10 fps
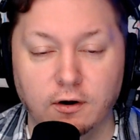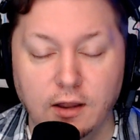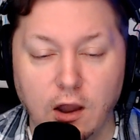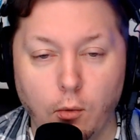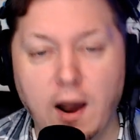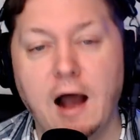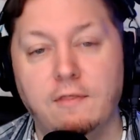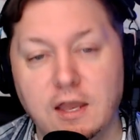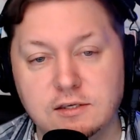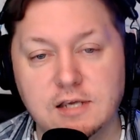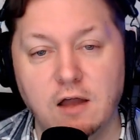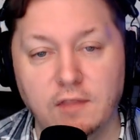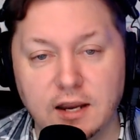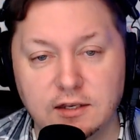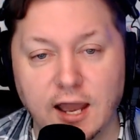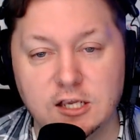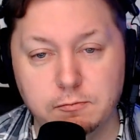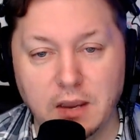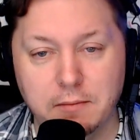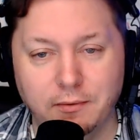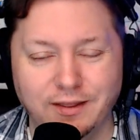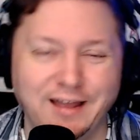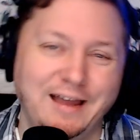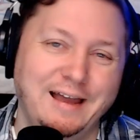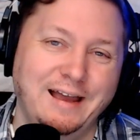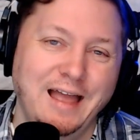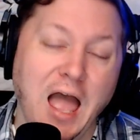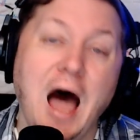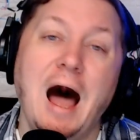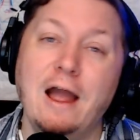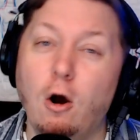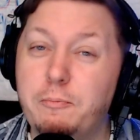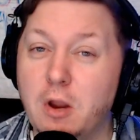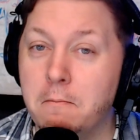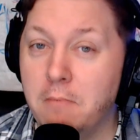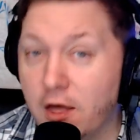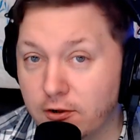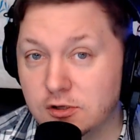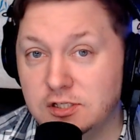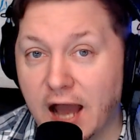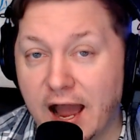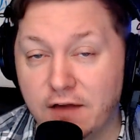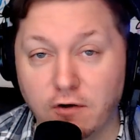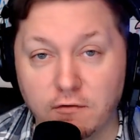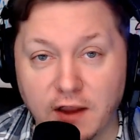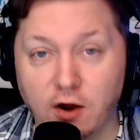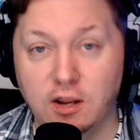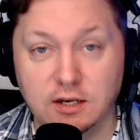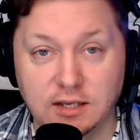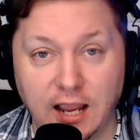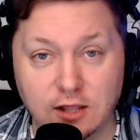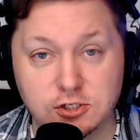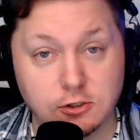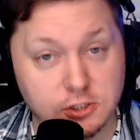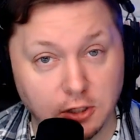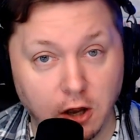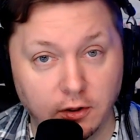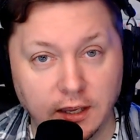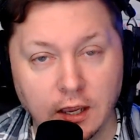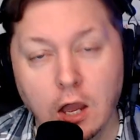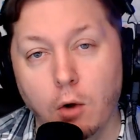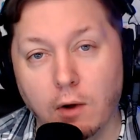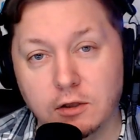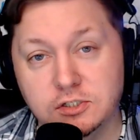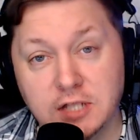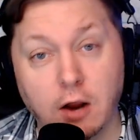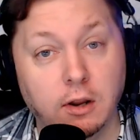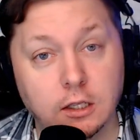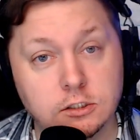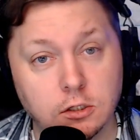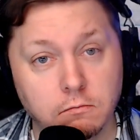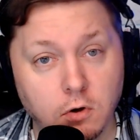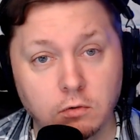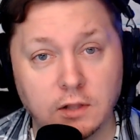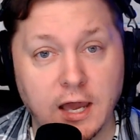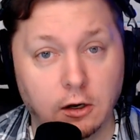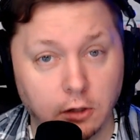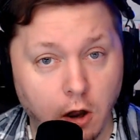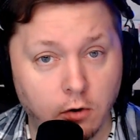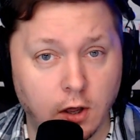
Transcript: Wow, they sound like nice people. I hope their mothers die of ovarian cancer slowly while staring into the moonlight alone on a